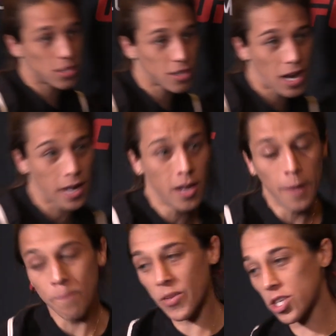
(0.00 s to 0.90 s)
try,
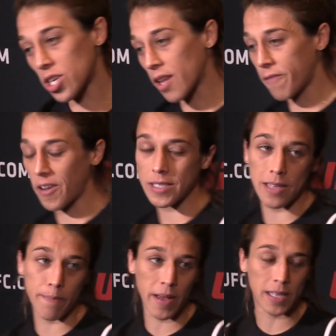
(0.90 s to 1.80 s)
she can face
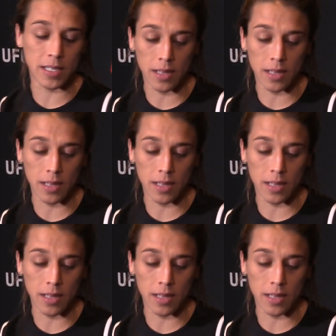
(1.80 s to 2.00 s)
the best in